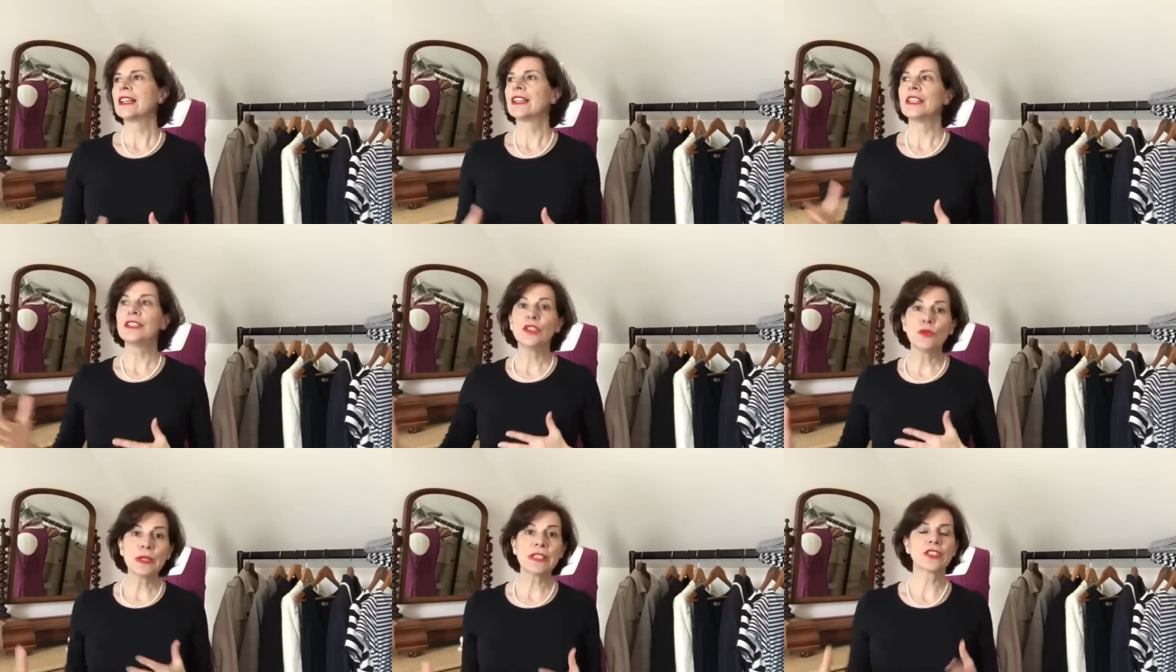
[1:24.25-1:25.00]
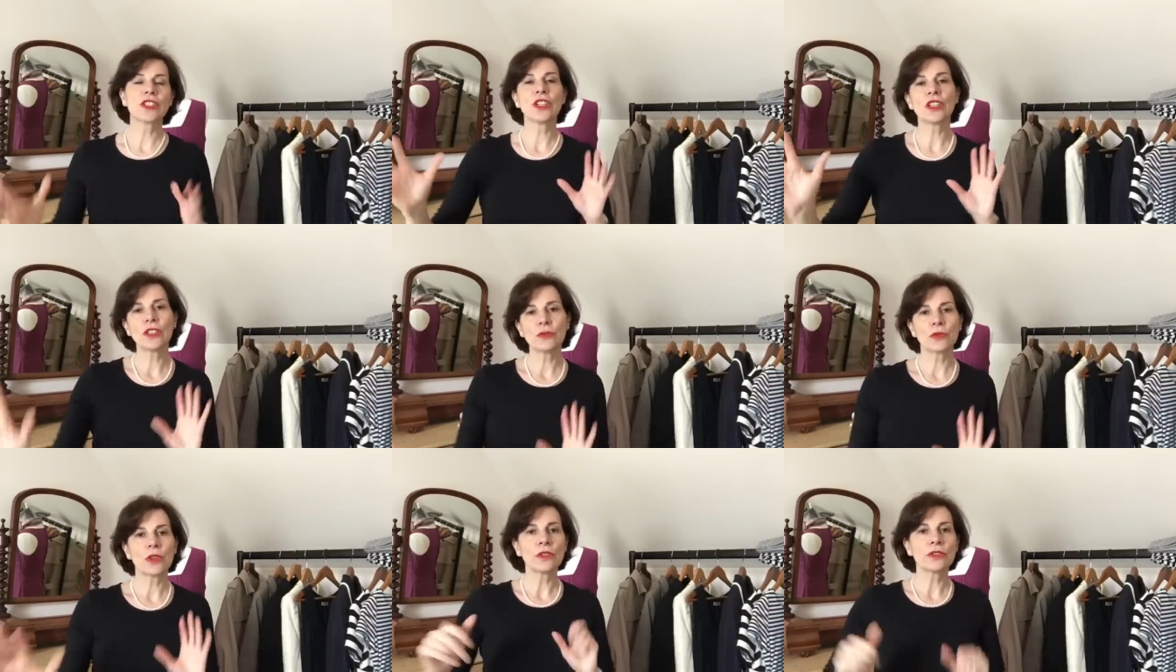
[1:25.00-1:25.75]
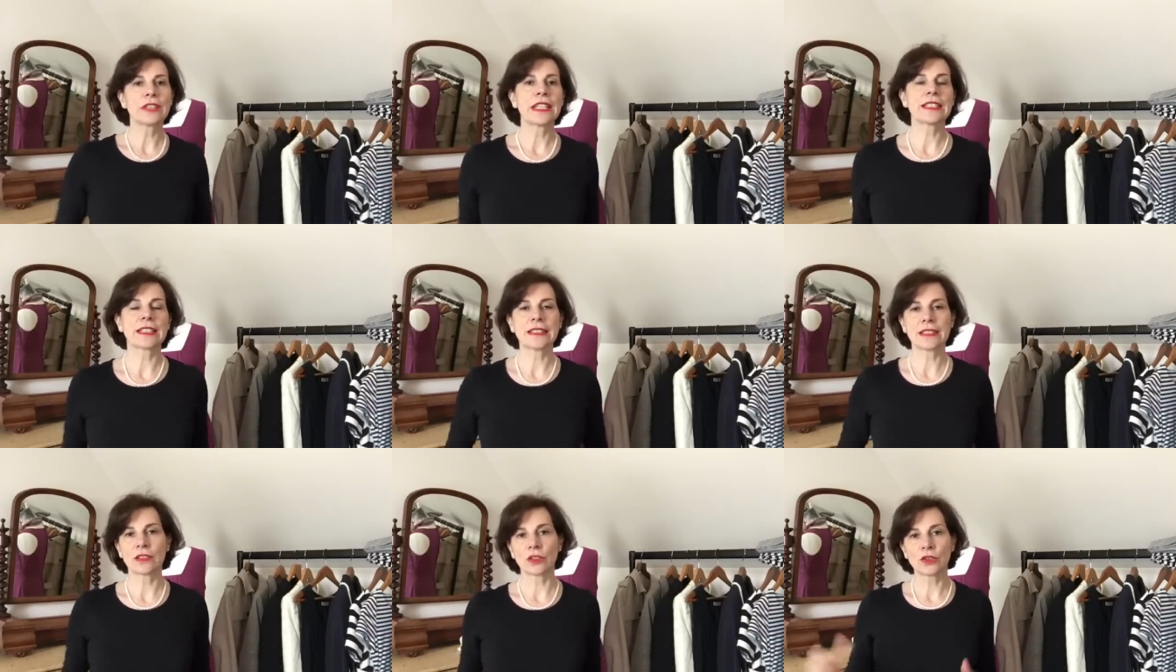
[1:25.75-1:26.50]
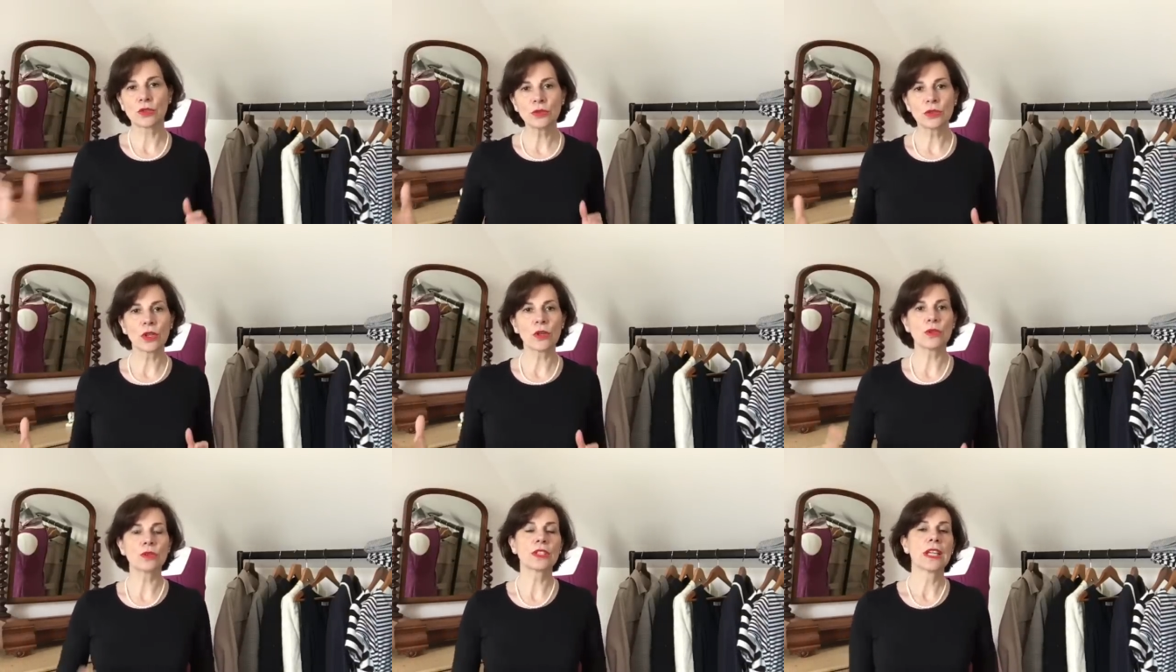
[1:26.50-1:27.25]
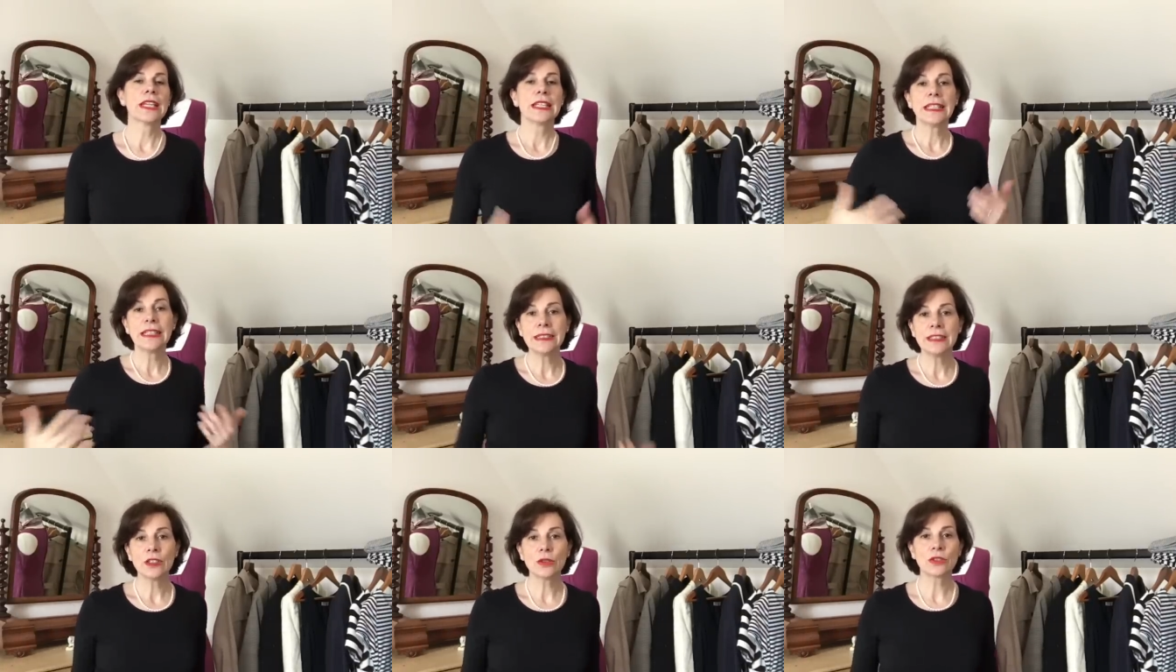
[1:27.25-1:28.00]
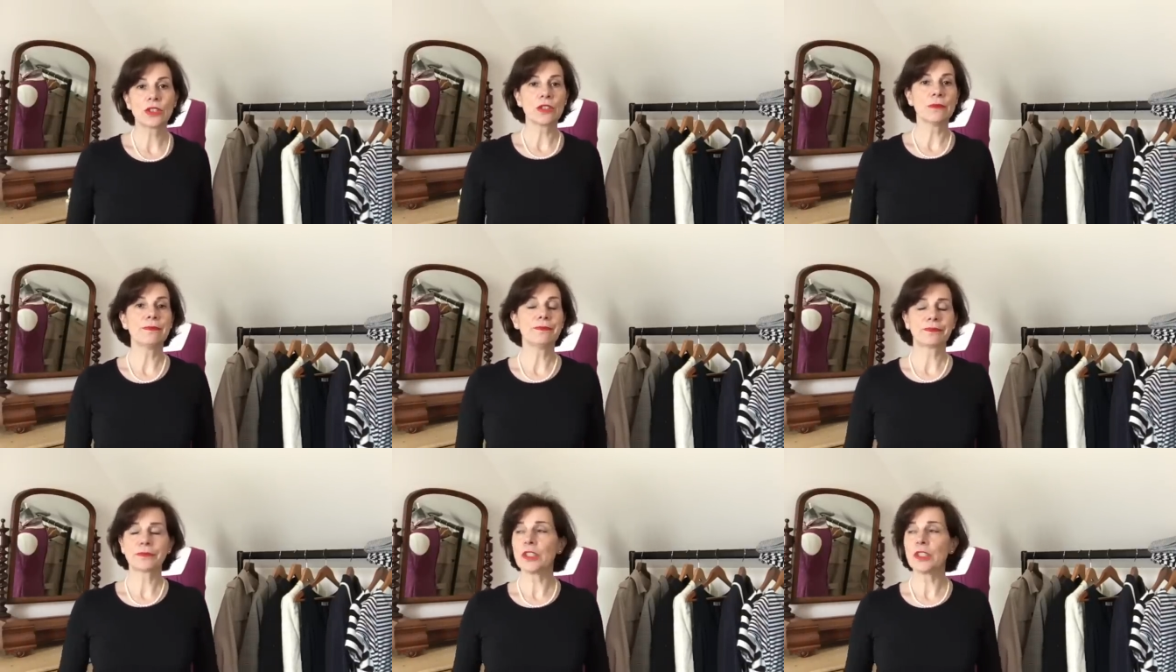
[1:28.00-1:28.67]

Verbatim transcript: uh, in the winter on days that it's not too cold in the autumn,